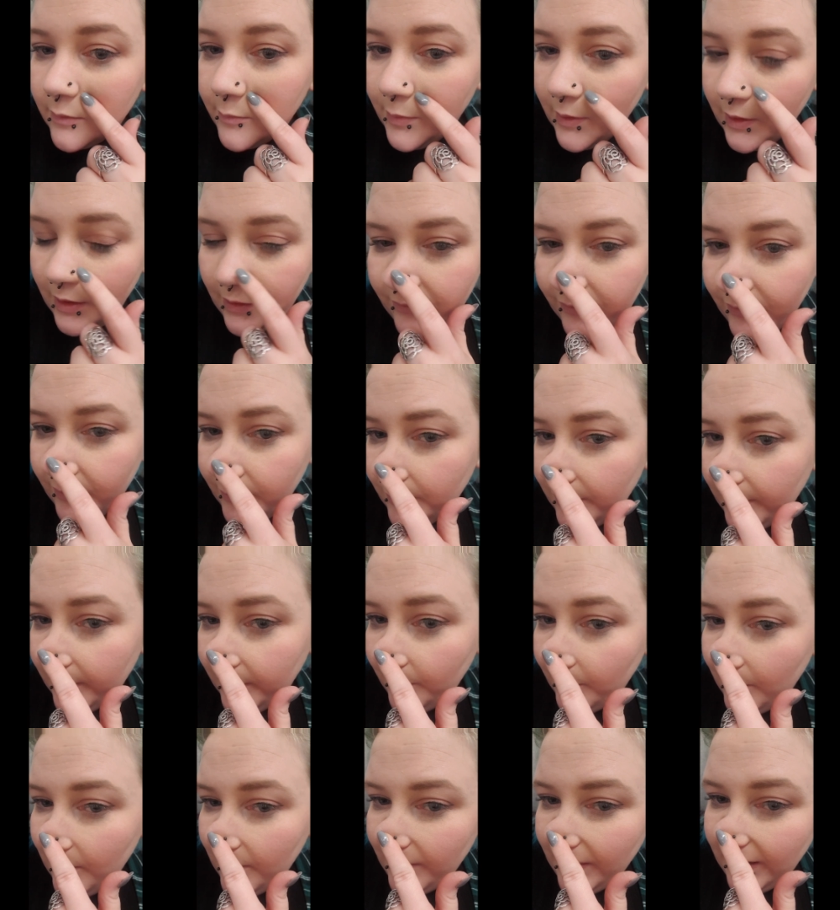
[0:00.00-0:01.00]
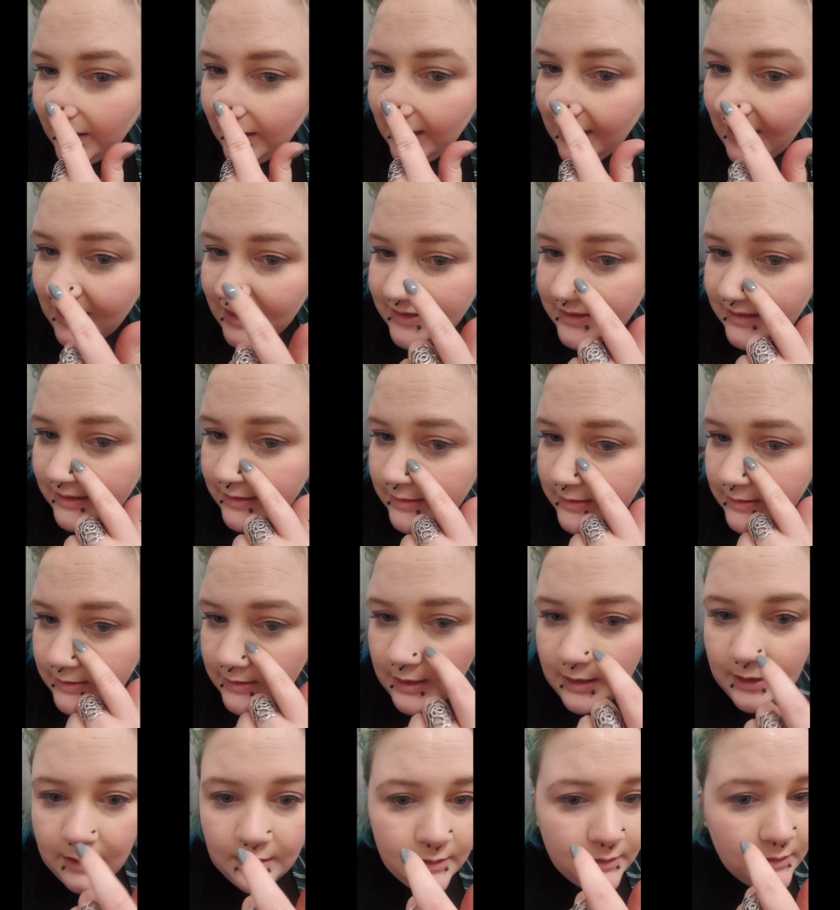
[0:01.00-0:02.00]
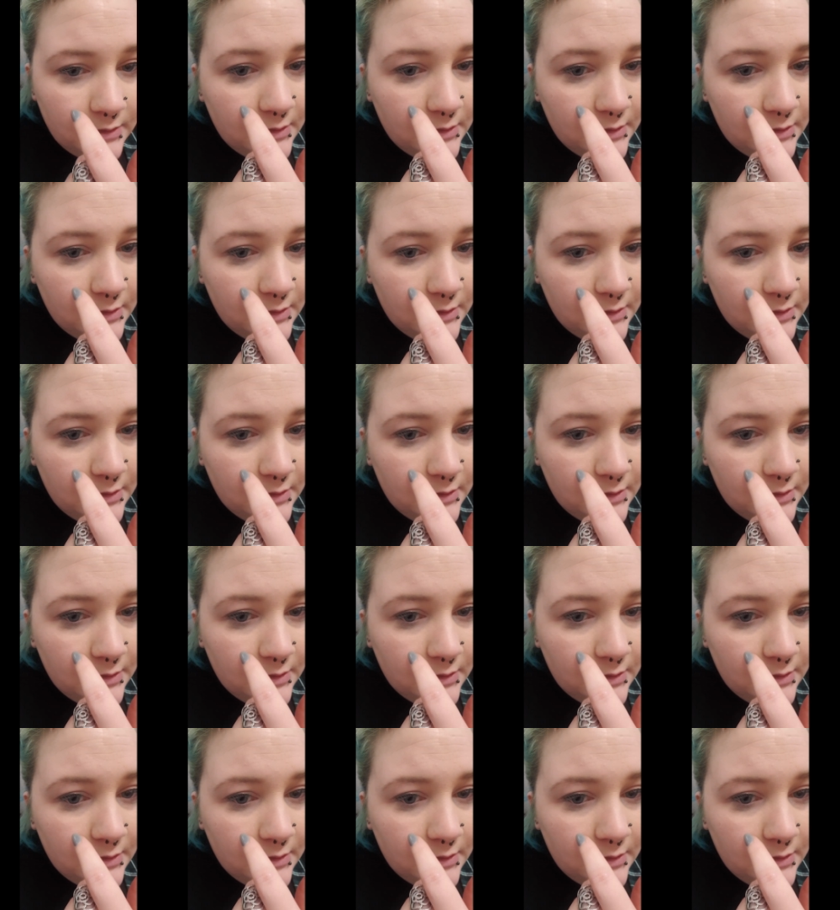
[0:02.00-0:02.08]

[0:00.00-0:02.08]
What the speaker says: apart from like where my glasses sit,